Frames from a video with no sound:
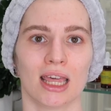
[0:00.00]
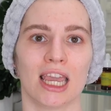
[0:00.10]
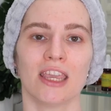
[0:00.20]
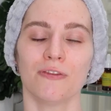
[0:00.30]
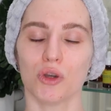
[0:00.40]

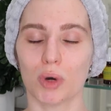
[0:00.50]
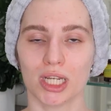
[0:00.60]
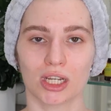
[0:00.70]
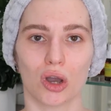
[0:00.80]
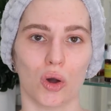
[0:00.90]
If you
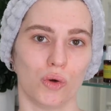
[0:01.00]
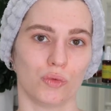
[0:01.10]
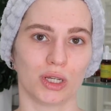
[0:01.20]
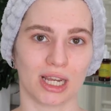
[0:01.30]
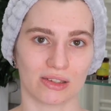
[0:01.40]
want to go
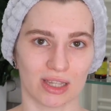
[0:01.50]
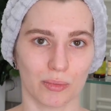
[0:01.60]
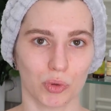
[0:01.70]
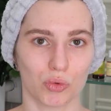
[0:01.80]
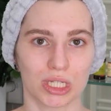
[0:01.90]
over the
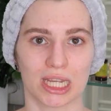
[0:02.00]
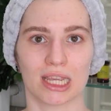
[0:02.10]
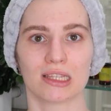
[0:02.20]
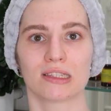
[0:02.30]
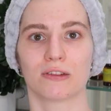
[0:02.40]
example
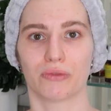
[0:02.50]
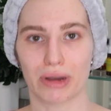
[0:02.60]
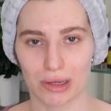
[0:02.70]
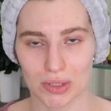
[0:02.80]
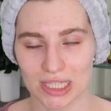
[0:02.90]
routines, the
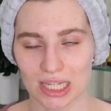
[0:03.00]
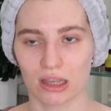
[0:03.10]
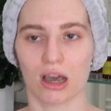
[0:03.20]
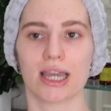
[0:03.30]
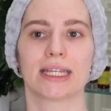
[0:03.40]
frequency
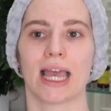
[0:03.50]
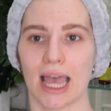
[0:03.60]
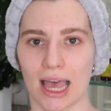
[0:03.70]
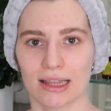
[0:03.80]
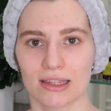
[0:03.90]
guide
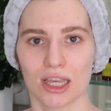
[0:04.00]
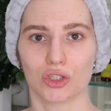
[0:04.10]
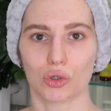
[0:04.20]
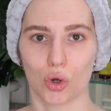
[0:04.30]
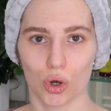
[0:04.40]
and
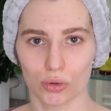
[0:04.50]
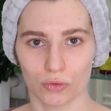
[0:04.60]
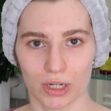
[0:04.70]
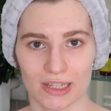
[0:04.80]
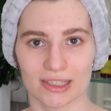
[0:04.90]
the
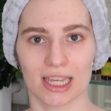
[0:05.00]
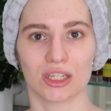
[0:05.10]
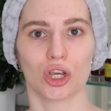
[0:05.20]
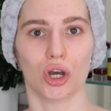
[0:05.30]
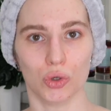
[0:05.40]
conflicts
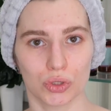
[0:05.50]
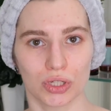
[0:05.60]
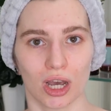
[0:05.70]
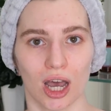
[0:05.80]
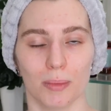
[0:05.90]
in your own
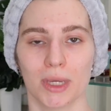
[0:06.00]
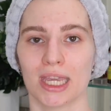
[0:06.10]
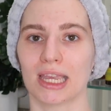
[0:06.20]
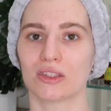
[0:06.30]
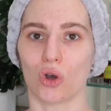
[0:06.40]
time,
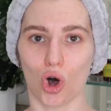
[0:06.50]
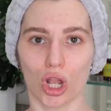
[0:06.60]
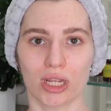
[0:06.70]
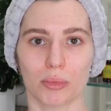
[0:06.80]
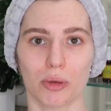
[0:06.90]
it's
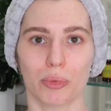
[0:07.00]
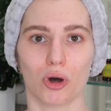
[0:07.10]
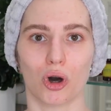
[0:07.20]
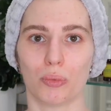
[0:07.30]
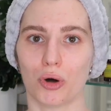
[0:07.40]
all in my
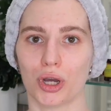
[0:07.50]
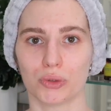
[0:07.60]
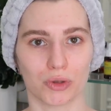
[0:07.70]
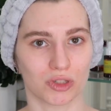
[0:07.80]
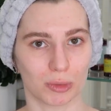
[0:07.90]

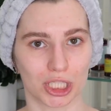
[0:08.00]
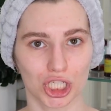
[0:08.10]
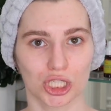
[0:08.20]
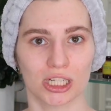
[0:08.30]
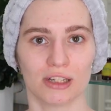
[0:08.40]
PowerPoint with some
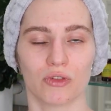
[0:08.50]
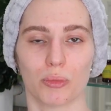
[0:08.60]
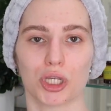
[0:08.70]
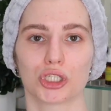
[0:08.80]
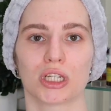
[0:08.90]
additional
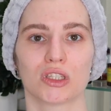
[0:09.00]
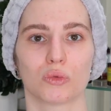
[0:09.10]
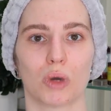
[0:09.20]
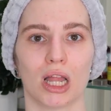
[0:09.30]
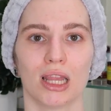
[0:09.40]
information
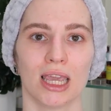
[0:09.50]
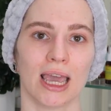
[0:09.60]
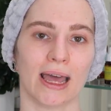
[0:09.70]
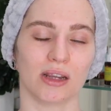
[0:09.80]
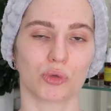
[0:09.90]
as well,
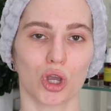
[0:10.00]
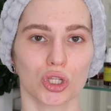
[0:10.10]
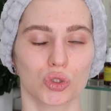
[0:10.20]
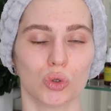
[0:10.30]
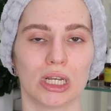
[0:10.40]
and I'm
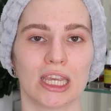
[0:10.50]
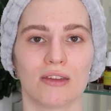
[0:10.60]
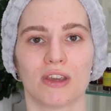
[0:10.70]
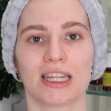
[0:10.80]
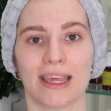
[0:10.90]
going to
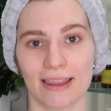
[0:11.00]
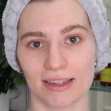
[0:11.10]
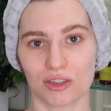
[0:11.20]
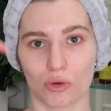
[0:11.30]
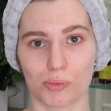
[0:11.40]
leave it in the
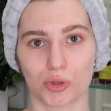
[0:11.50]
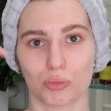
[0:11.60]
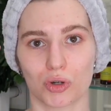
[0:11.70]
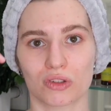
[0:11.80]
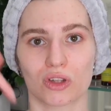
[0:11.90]
description
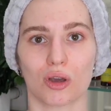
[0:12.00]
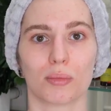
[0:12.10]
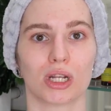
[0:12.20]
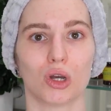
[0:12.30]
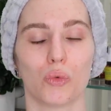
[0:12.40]
box down
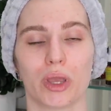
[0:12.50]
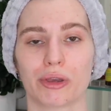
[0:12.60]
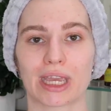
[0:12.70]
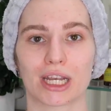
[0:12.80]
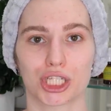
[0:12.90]
below where
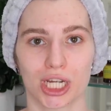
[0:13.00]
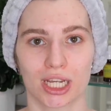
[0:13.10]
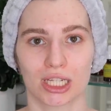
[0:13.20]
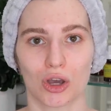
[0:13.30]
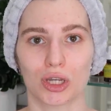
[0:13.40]
you can
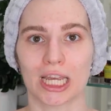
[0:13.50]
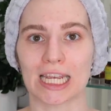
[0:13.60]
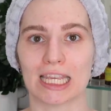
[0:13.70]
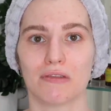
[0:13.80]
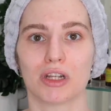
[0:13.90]
check it out
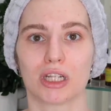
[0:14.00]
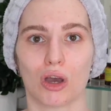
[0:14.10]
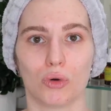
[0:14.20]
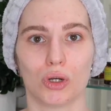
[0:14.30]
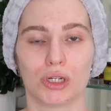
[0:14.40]
and even
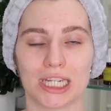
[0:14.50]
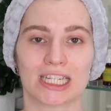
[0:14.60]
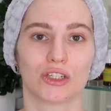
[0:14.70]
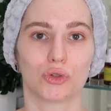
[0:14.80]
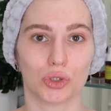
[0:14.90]
download
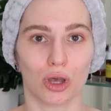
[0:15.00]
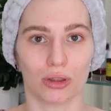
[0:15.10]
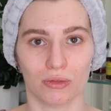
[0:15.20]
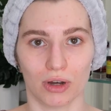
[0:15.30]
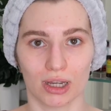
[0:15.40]
it to your
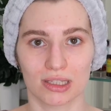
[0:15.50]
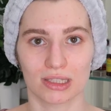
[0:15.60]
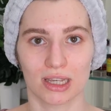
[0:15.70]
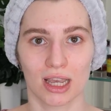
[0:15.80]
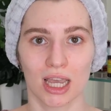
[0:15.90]

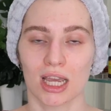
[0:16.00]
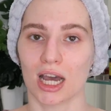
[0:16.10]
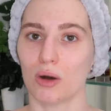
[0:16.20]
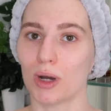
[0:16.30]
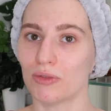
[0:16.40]
device.
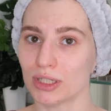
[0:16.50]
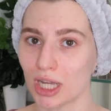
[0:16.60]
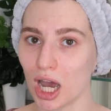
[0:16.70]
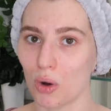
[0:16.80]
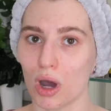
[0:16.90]
However,
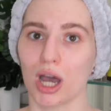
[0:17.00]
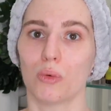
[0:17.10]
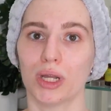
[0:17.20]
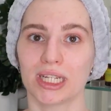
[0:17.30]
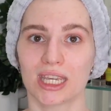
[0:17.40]
now I
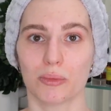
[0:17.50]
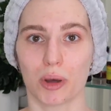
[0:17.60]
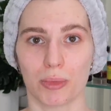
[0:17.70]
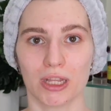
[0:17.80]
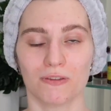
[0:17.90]
want to keep
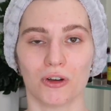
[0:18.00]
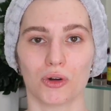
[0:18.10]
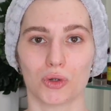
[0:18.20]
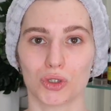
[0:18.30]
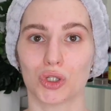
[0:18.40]
my main
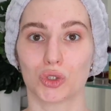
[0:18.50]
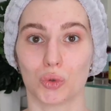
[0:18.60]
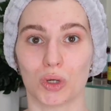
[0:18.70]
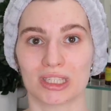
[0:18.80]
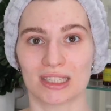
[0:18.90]
focus
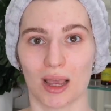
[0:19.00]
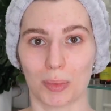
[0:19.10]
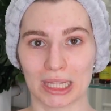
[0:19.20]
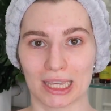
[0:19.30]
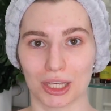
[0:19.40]
towards the
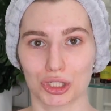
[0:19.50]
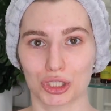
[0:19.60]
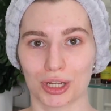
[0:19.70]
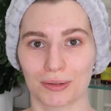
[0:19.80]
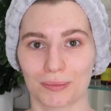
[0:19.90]
application.